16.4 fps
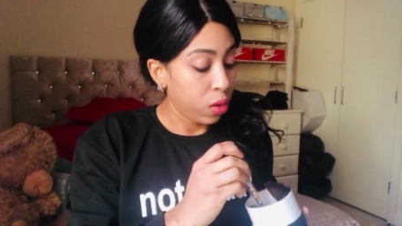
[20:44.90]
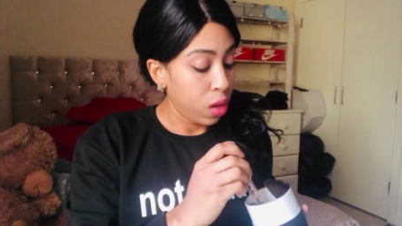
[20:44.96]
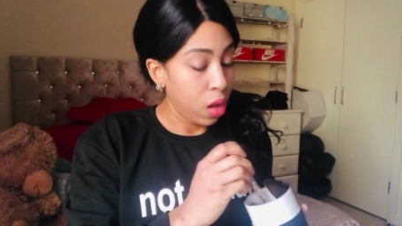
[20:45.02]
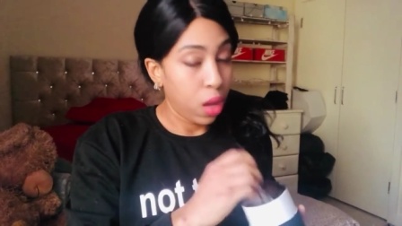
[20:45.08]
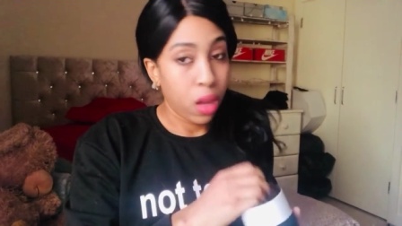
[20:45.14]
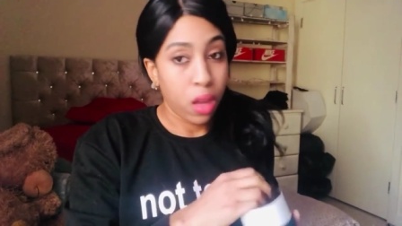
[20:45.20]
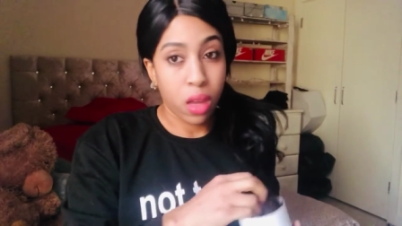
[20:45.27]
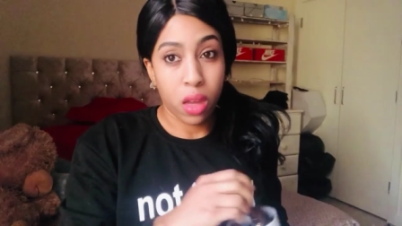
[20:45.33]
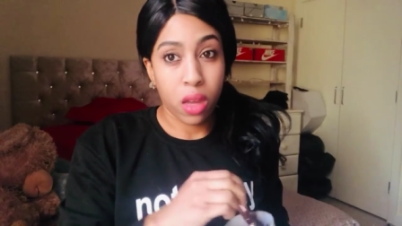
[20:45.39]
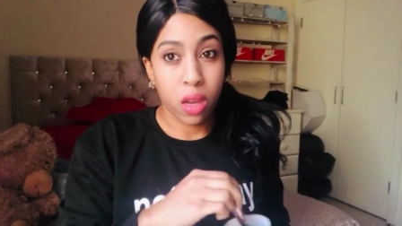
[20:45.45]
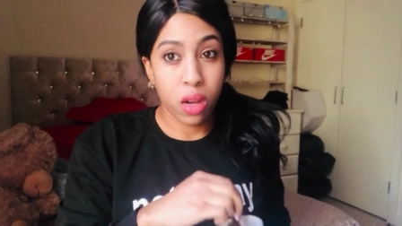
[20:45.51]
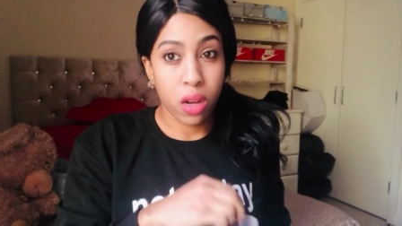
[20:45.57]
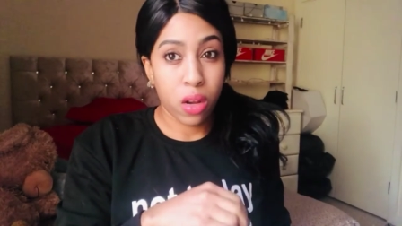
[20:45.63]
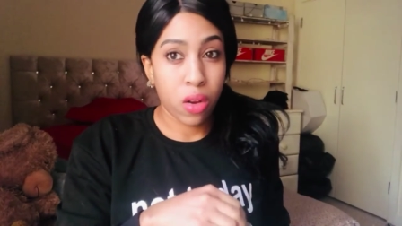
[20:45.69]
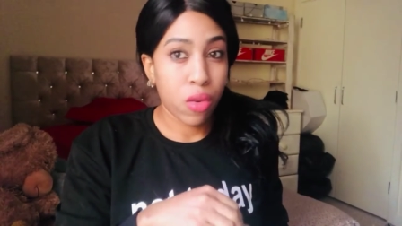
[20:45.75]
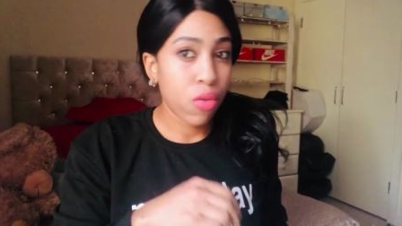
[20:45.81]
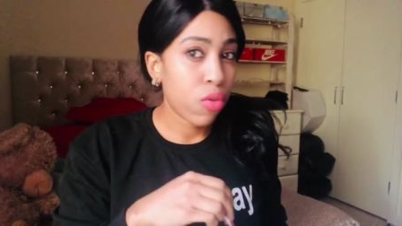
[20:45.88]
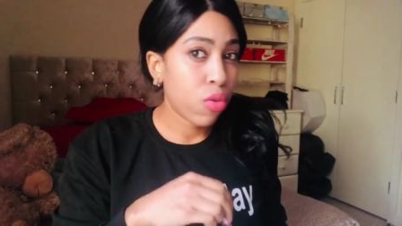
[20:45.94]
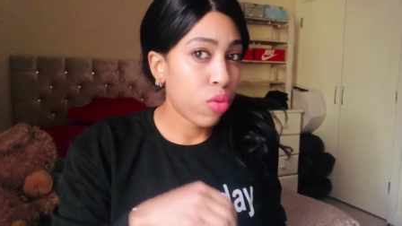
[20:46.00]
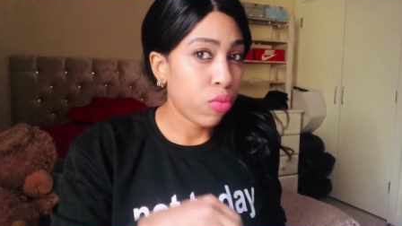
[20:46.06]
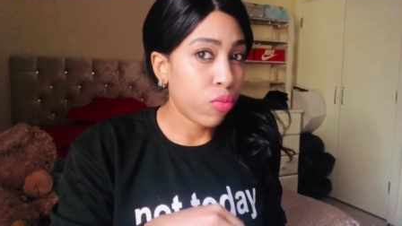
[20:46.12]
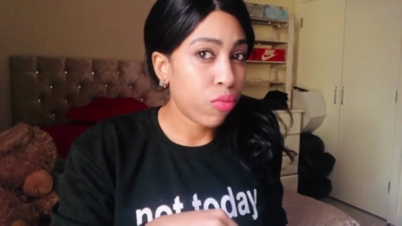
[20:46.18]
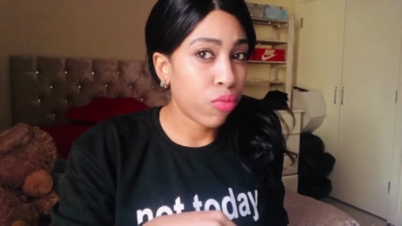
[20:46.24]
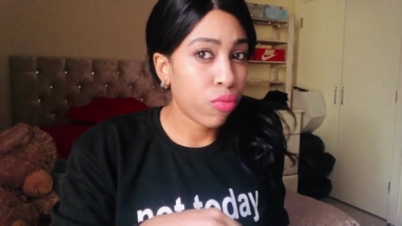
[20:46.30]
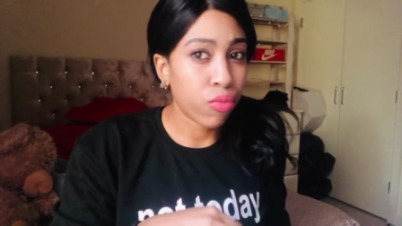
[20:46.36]
And
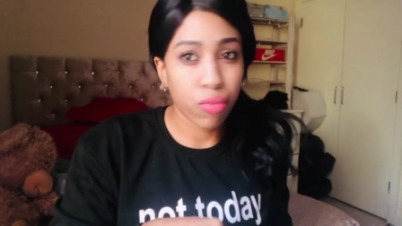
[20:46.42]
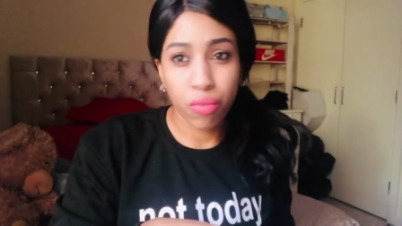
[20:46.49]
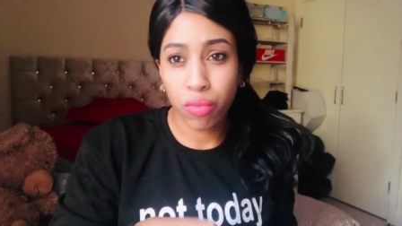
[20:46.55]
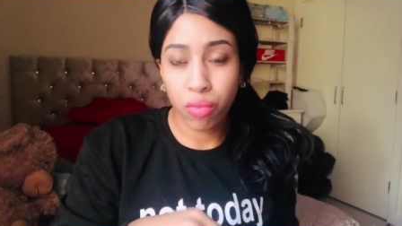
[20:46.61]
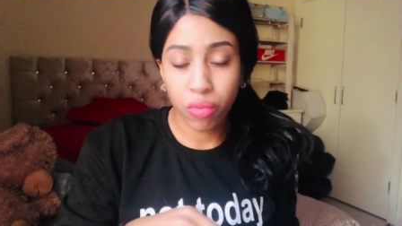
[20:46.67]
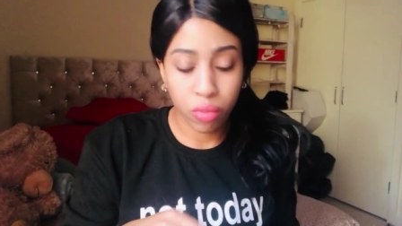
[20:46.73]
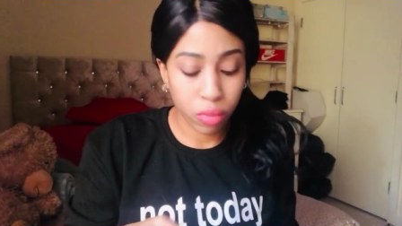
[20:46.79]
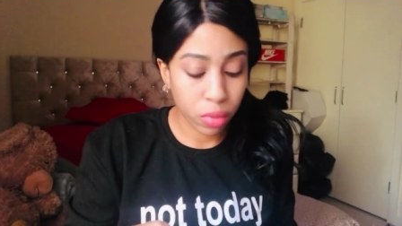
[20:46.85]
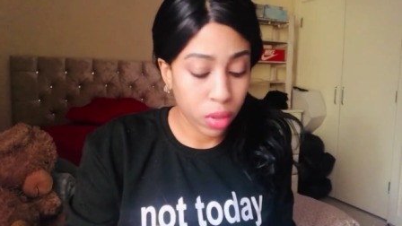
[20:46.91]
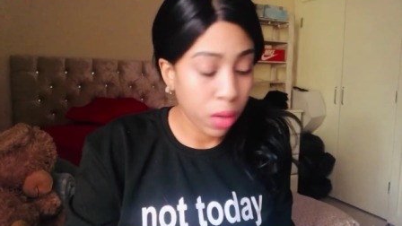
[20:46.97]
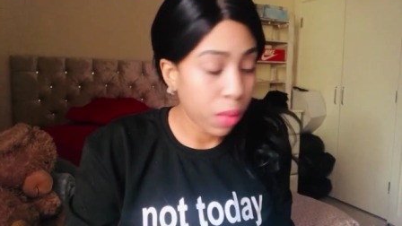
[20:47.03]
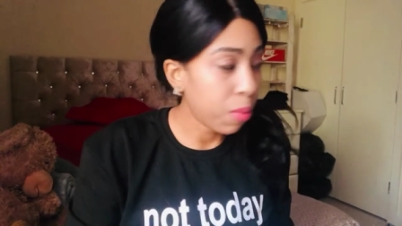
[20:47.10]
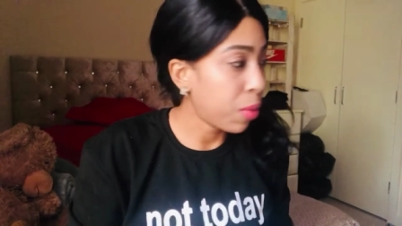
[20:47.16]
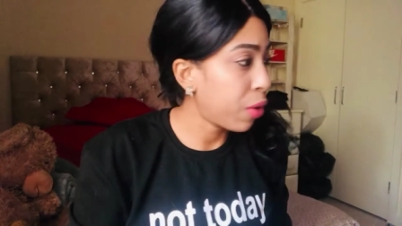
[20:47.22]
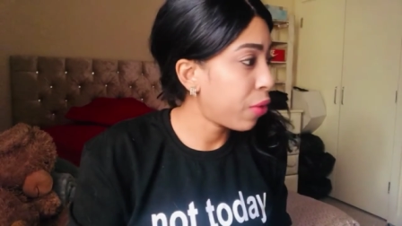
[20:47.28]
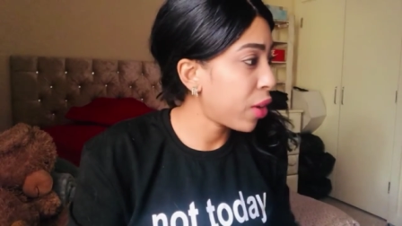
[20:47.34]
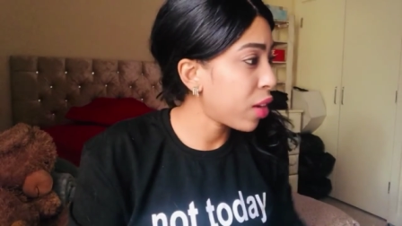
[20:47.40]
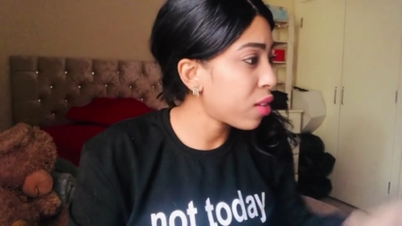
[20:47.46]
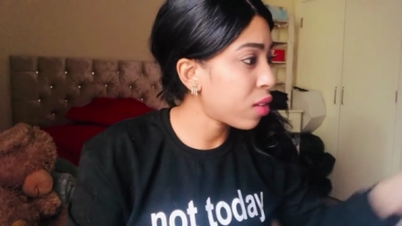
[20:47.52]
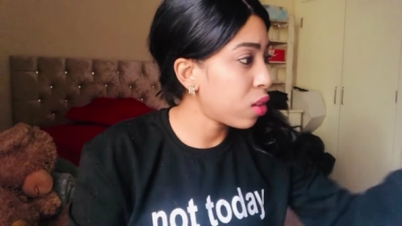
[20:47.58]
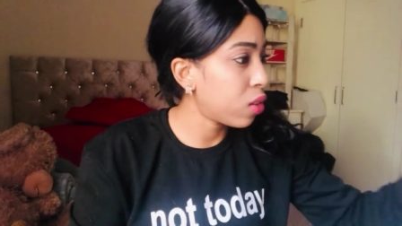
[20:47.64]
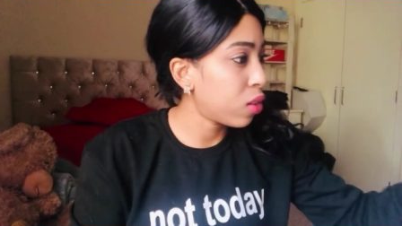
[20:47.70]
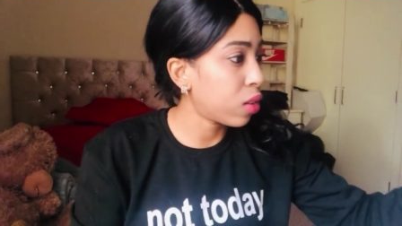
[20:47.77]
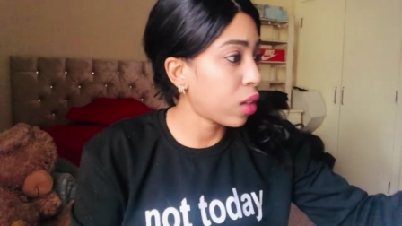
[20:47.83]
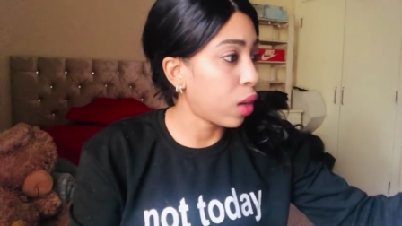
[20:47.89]
my face
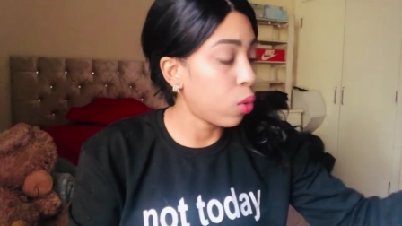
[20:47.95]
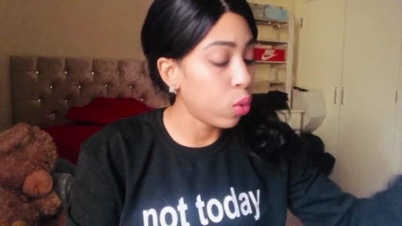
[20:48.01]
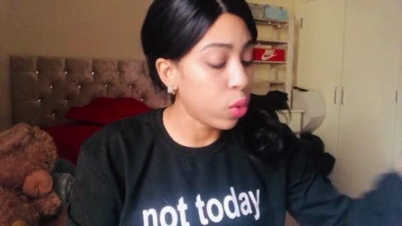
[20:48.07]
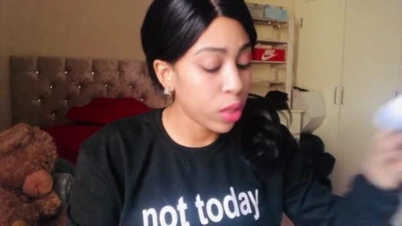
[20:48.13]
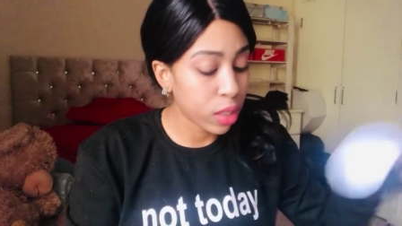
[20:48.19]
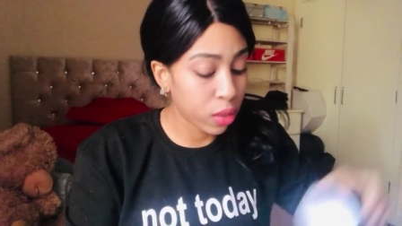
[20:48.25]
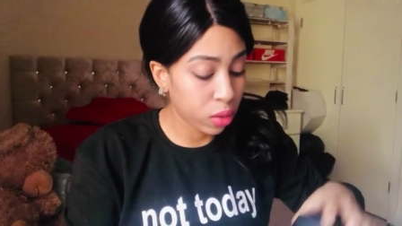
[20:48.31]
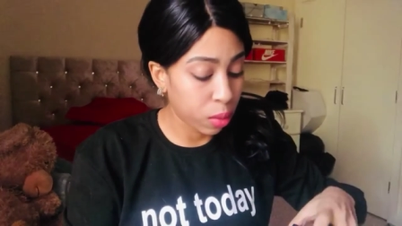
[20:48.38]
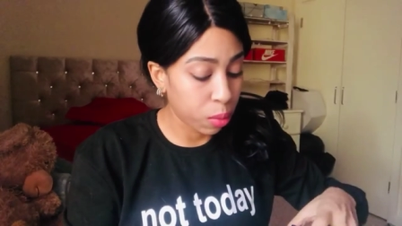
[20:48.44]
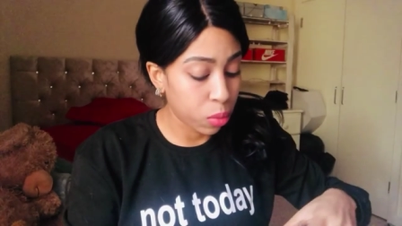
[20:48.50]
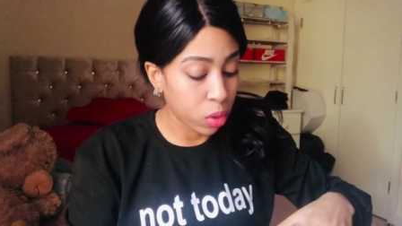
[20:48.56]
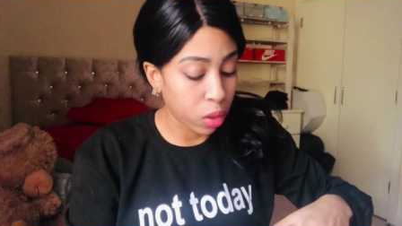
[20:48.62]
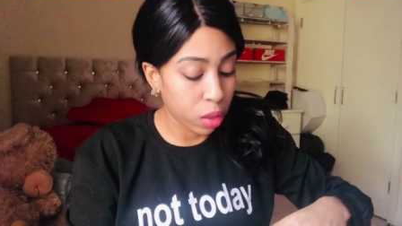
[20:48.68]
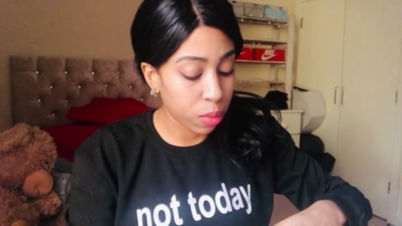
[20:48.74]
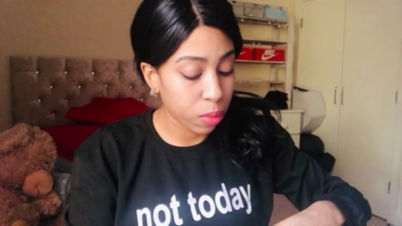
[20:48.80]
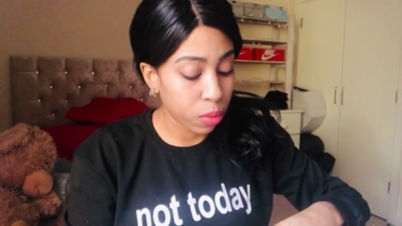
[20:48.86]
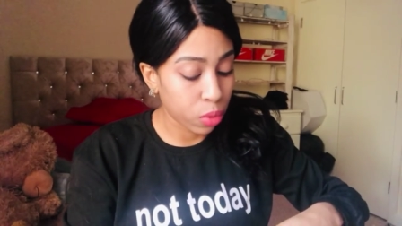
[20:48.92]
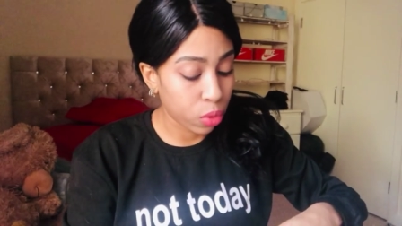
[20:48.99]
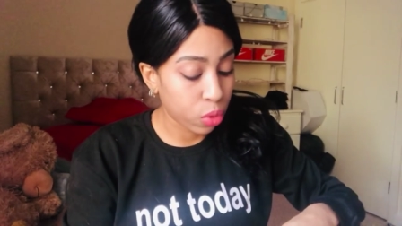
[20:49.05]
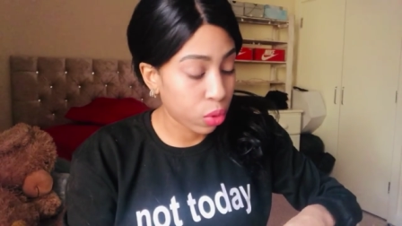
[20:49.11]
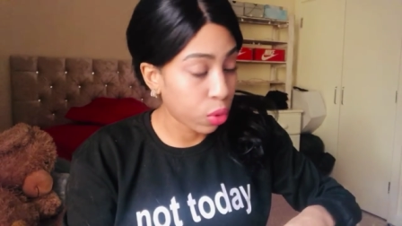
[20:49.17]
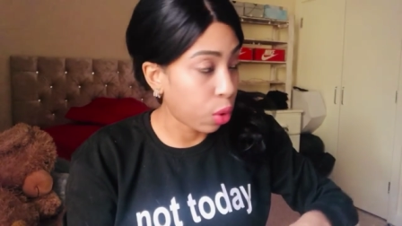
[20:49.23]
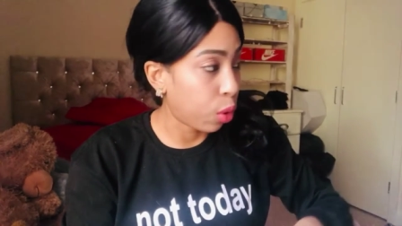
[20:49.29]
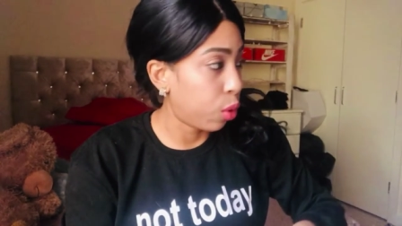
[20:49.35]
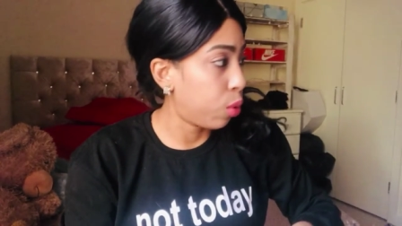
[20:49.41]
tends to get oily sometimes,
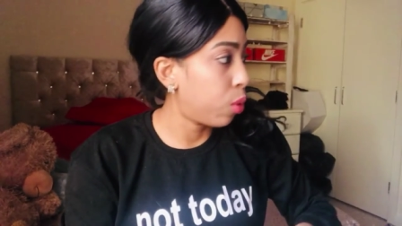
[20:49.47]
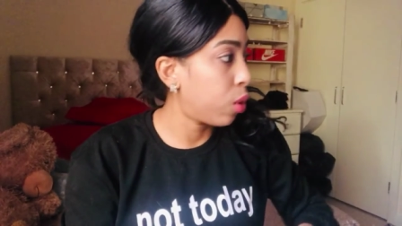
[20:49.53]
so